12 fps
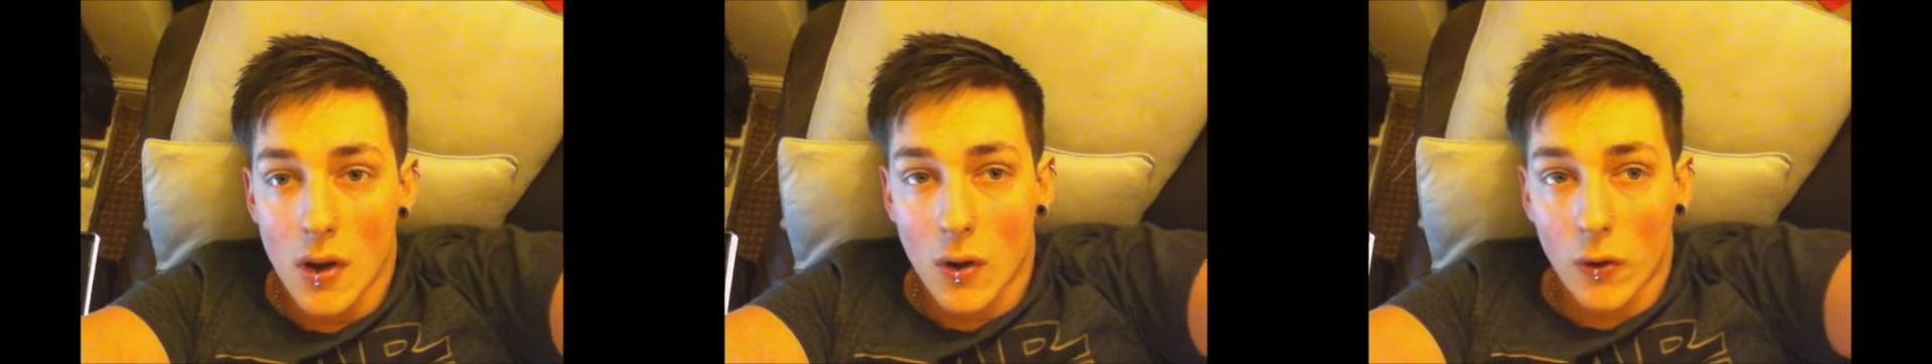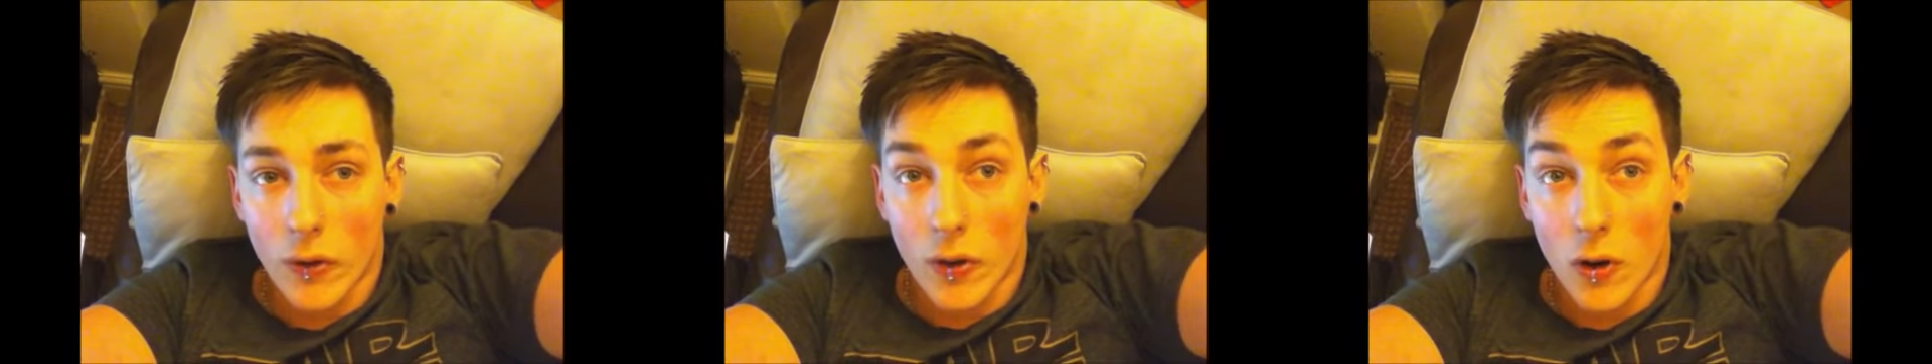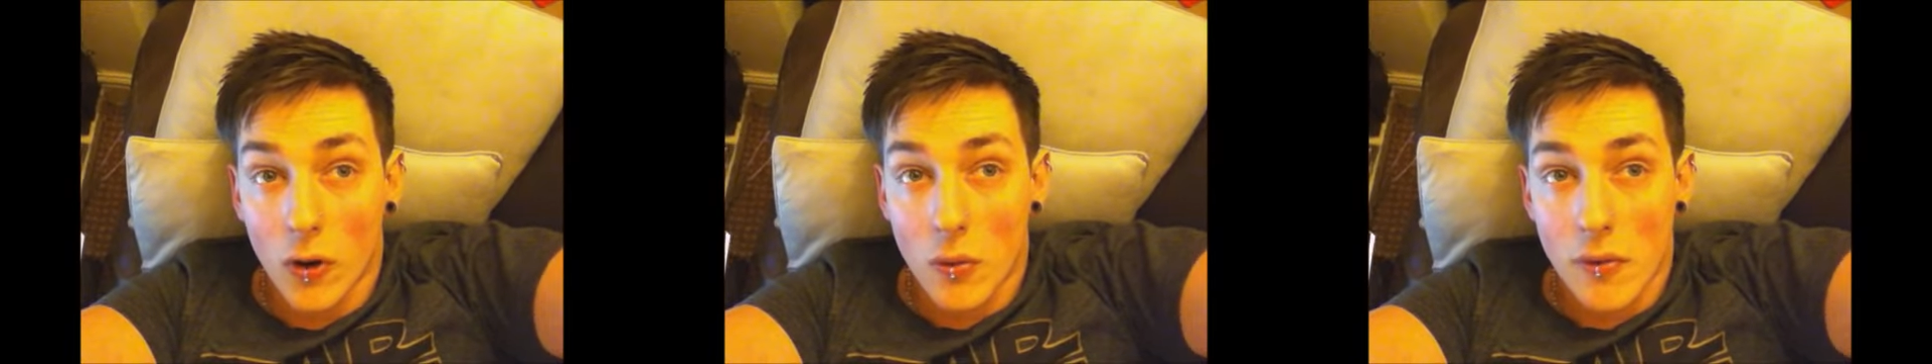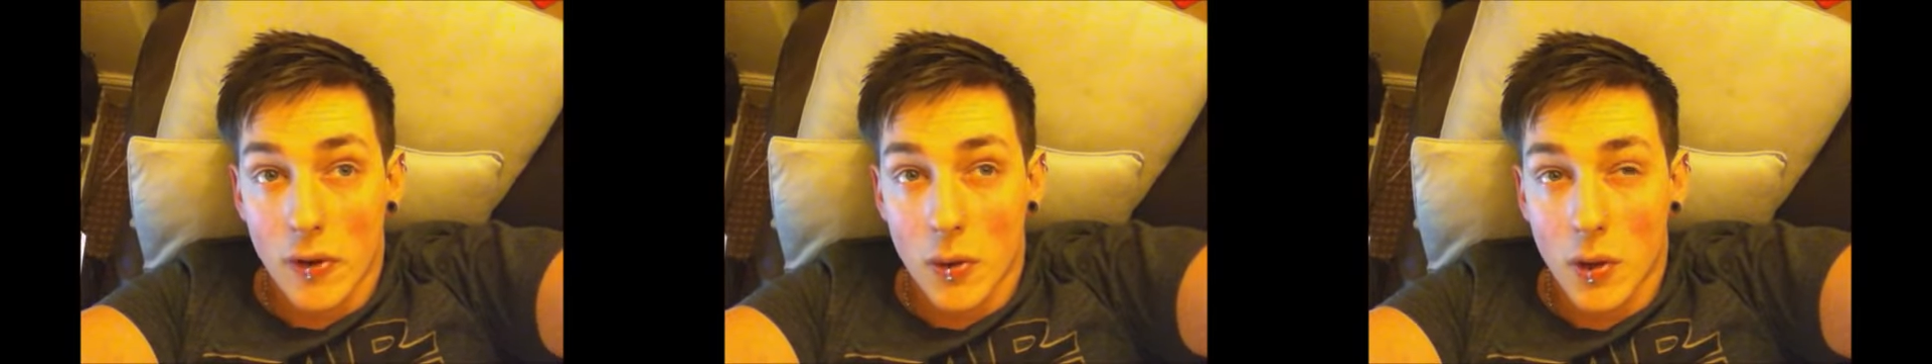Also
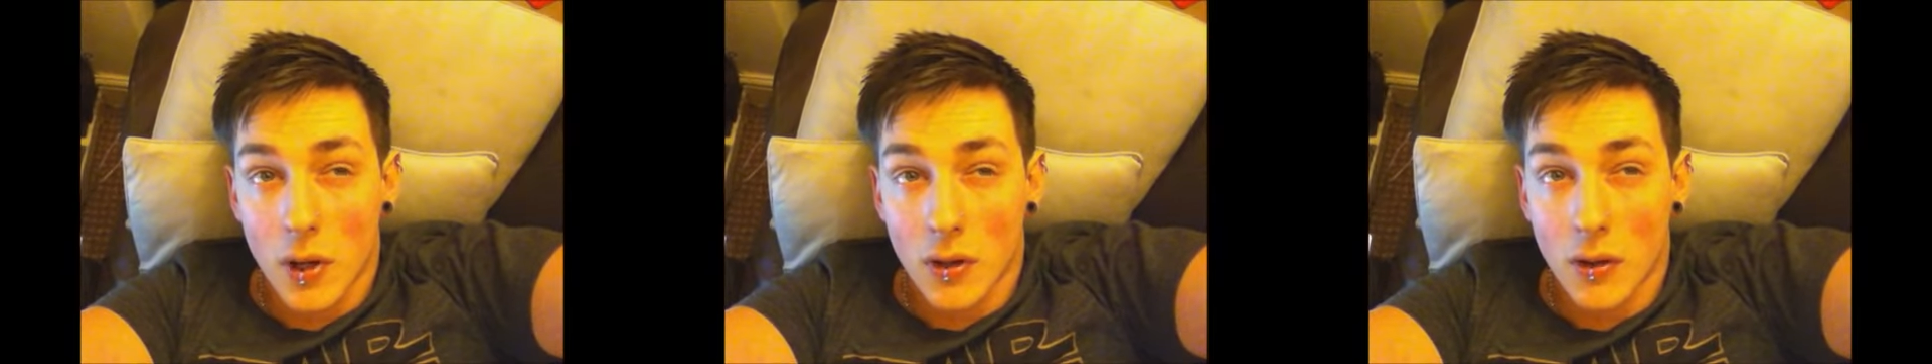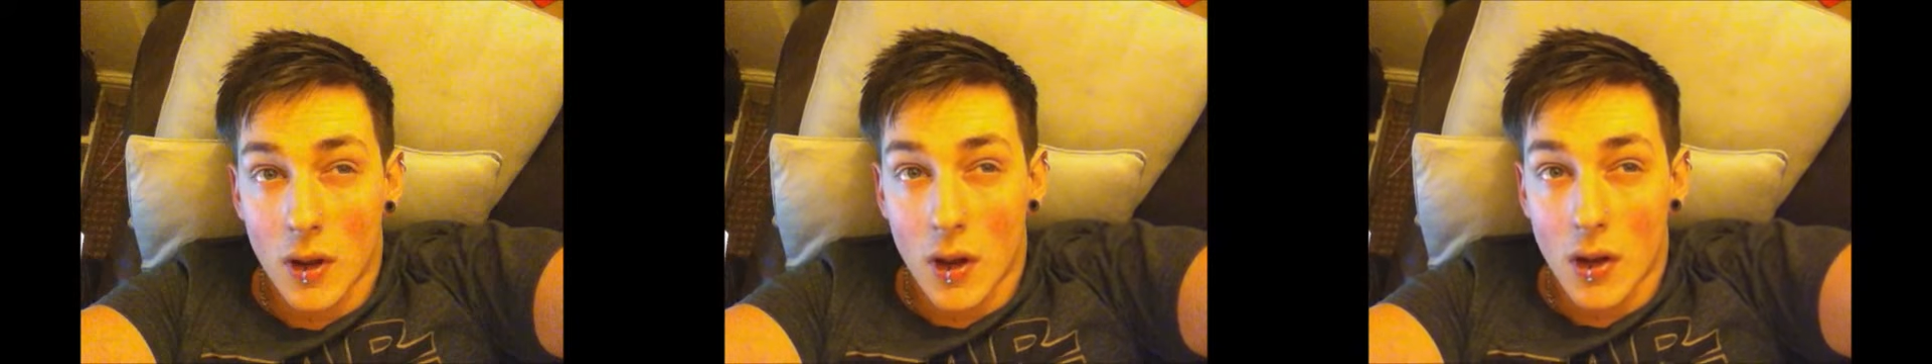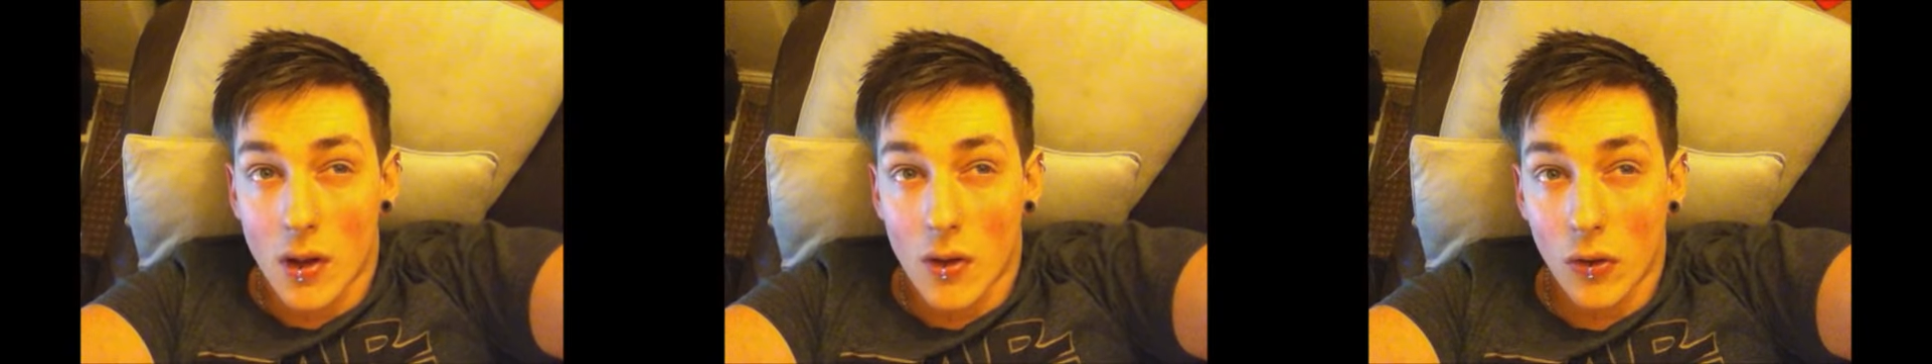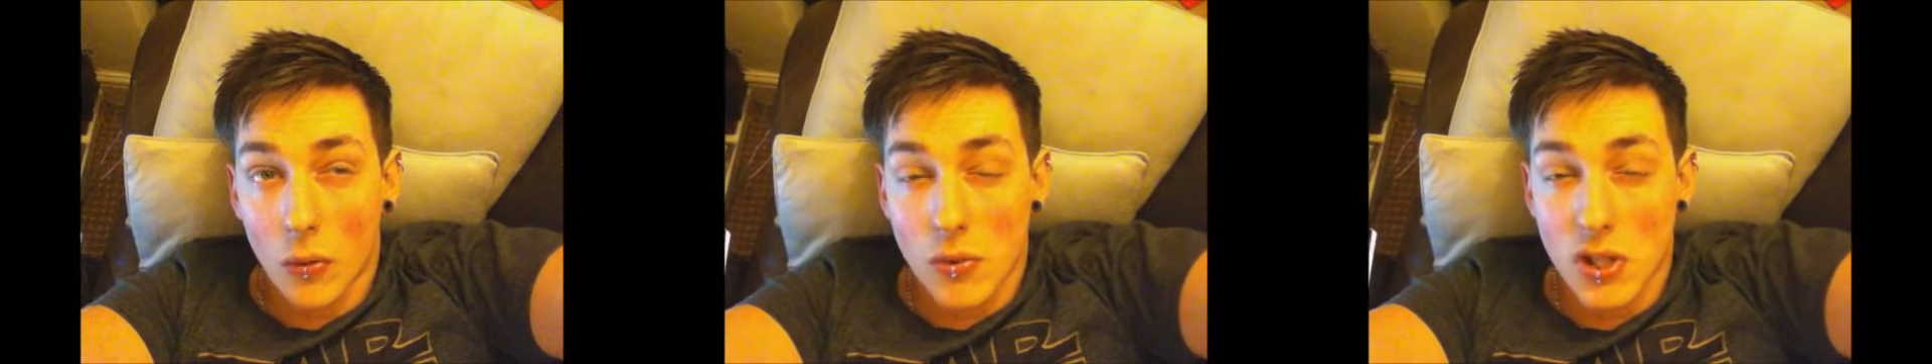reviewing some